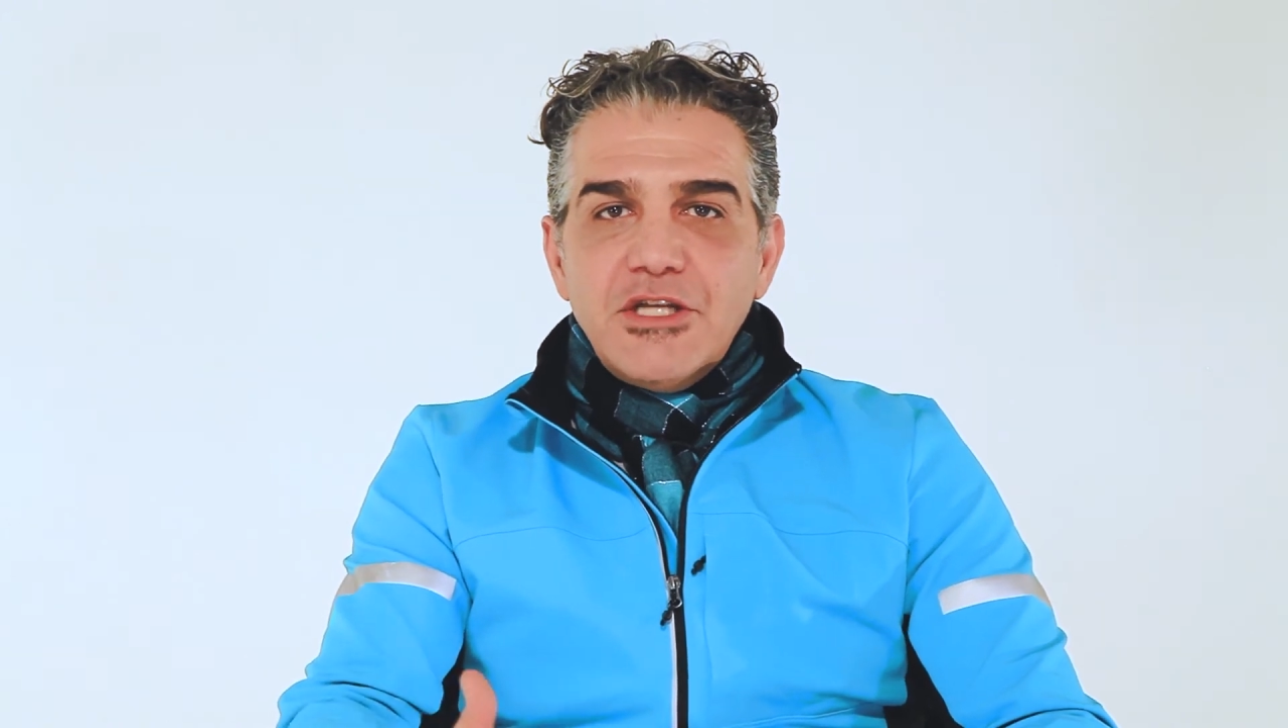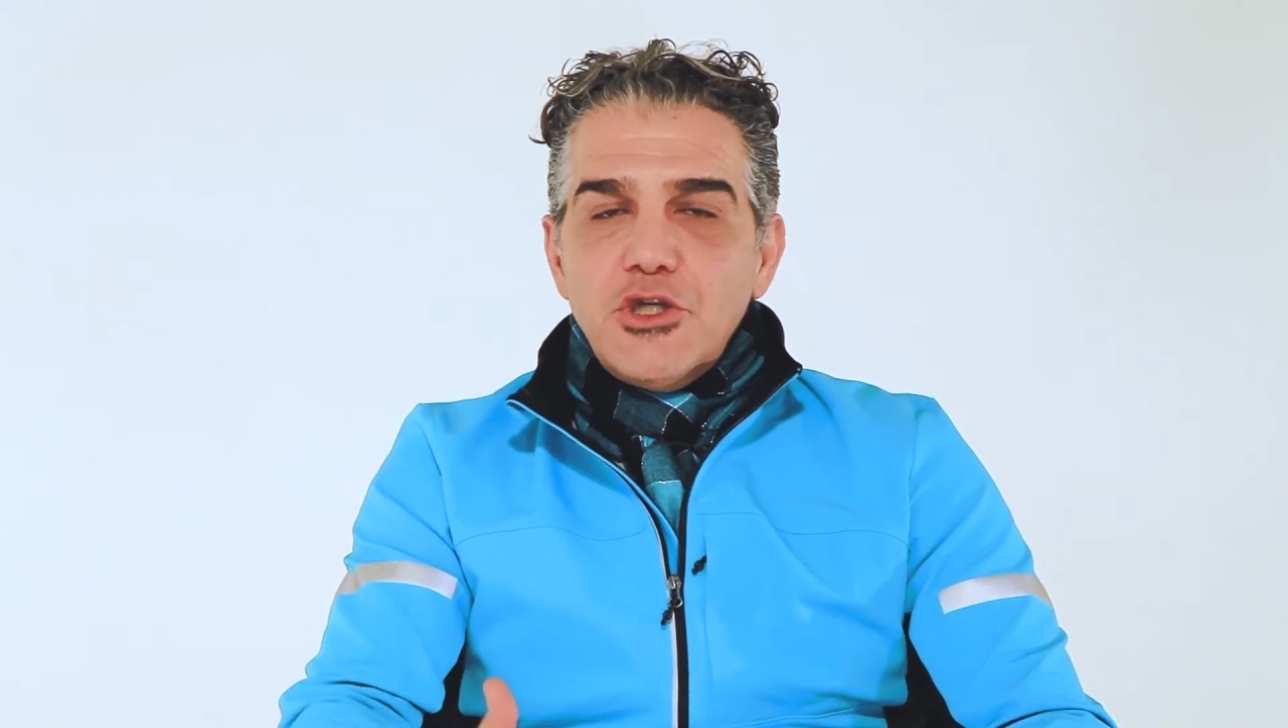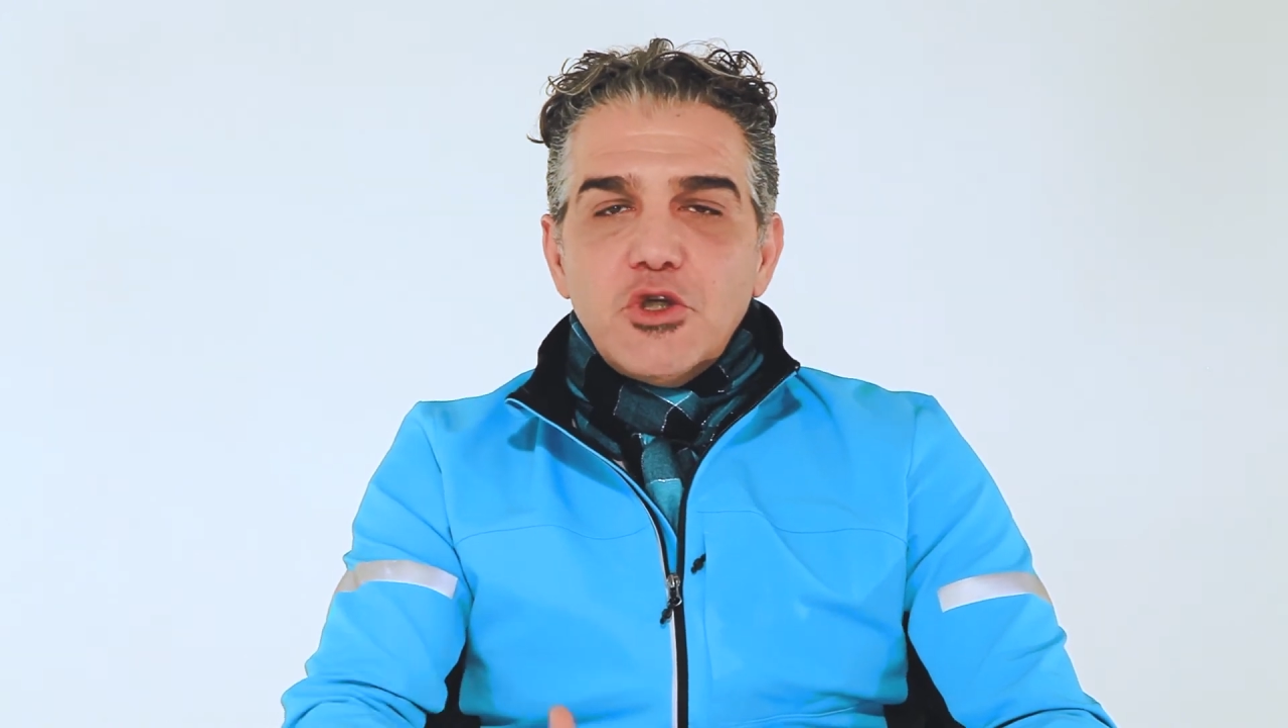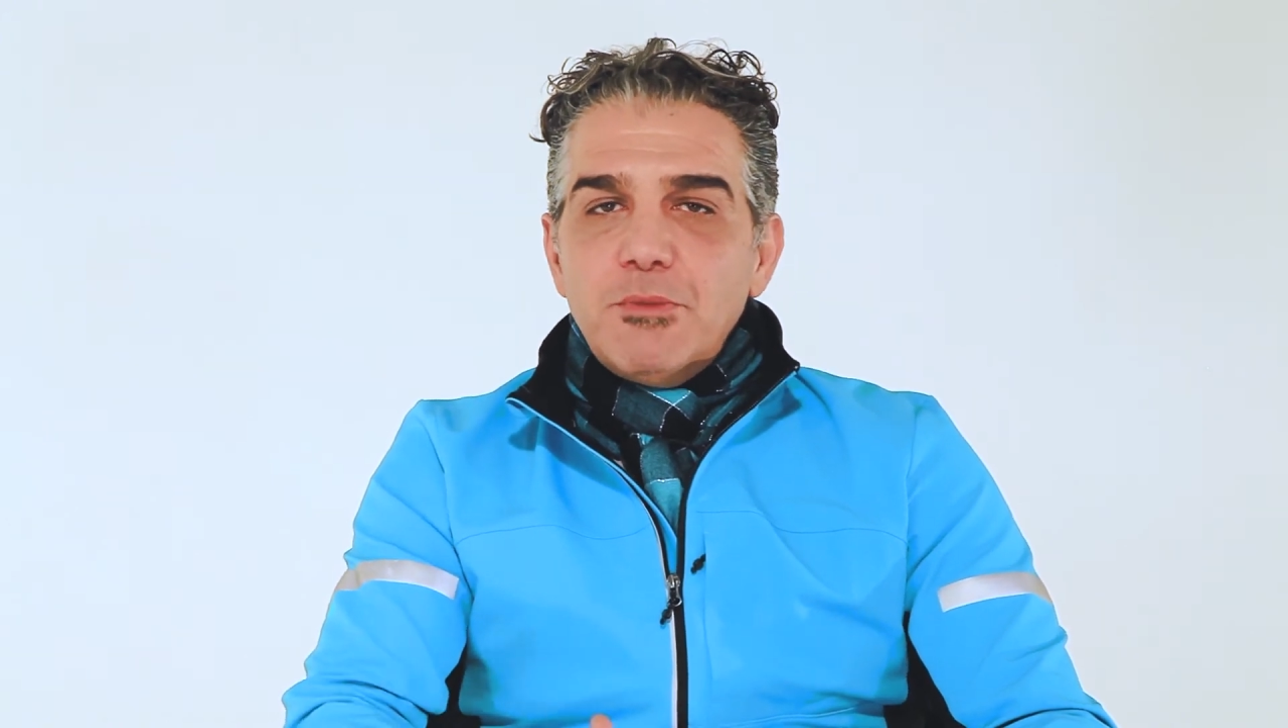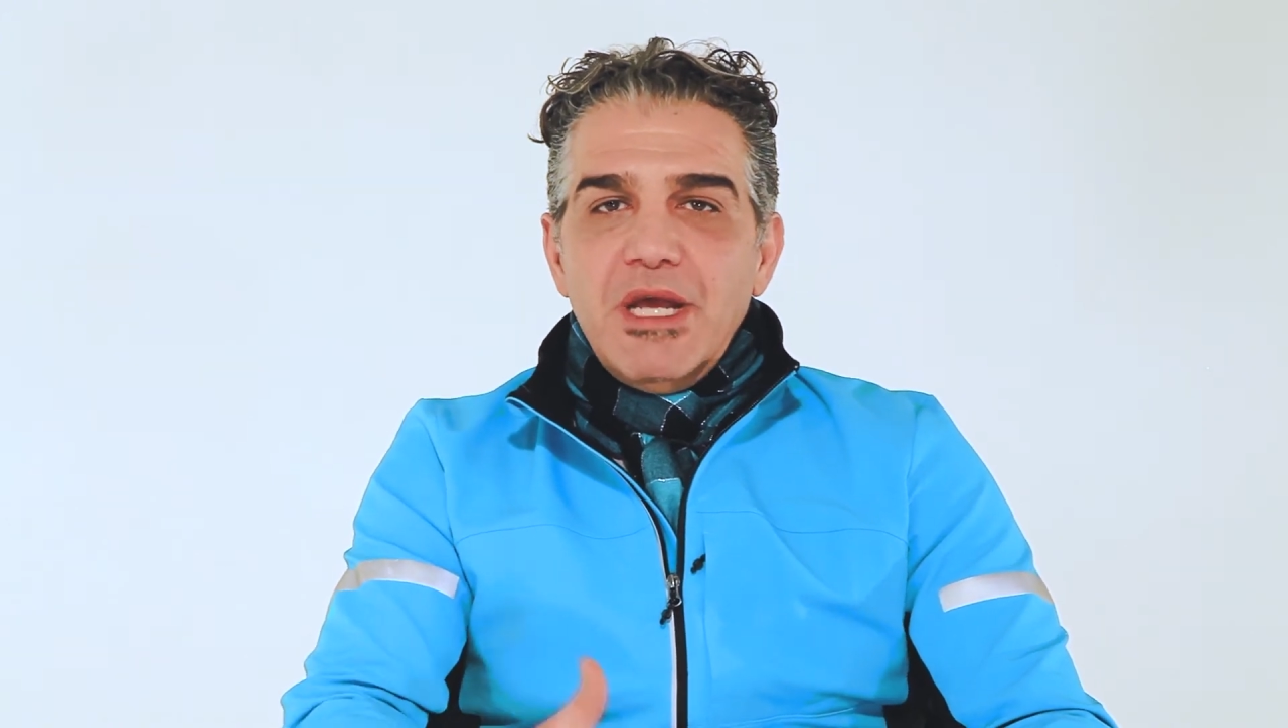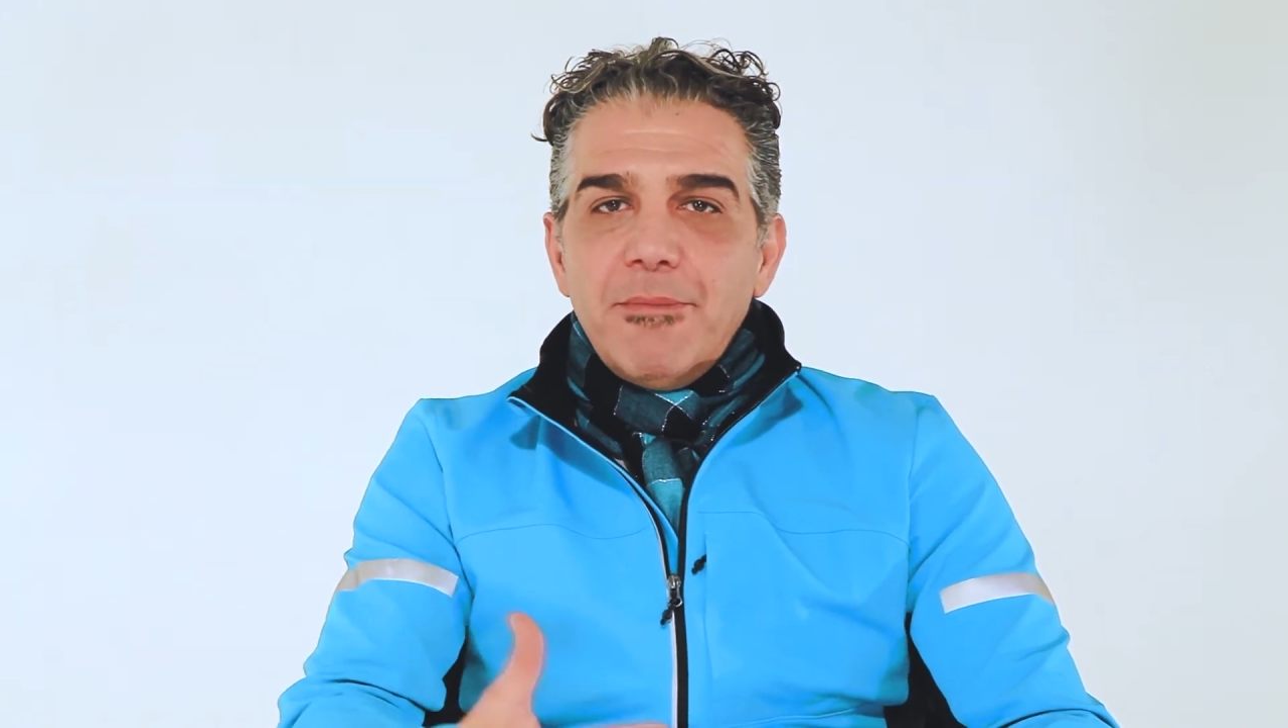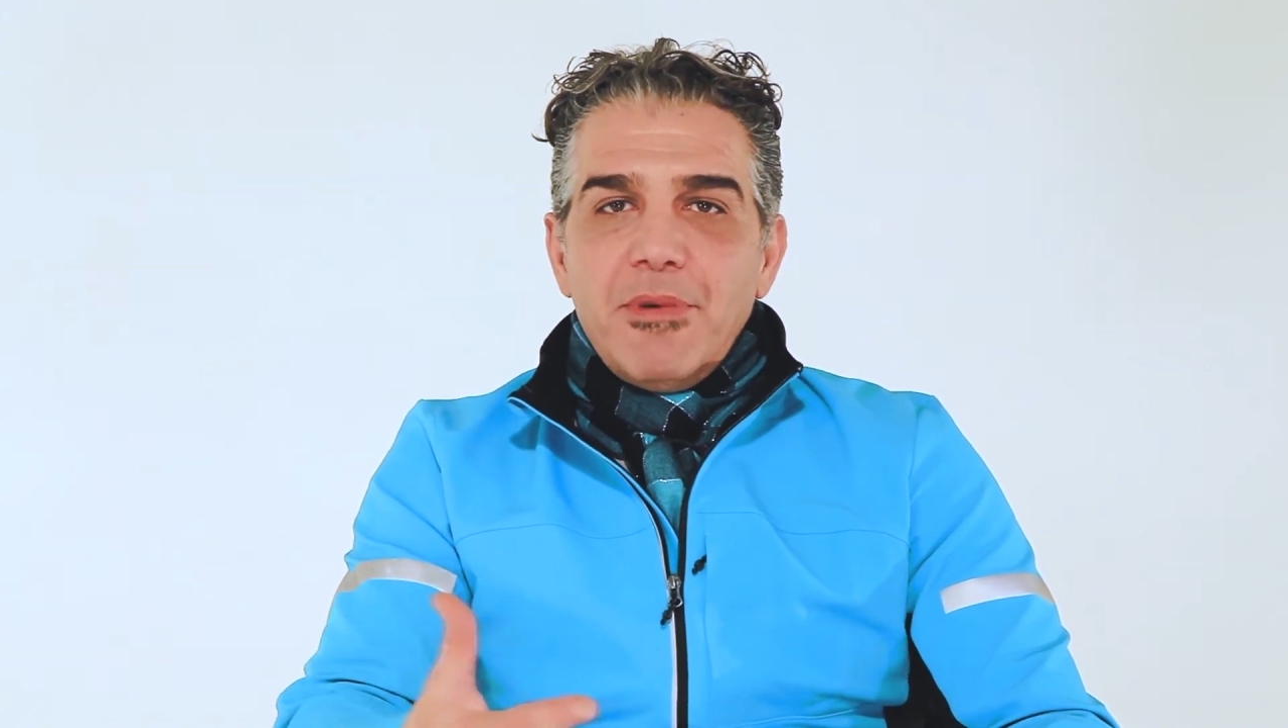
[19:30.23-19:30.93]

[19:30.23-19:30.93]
you could be a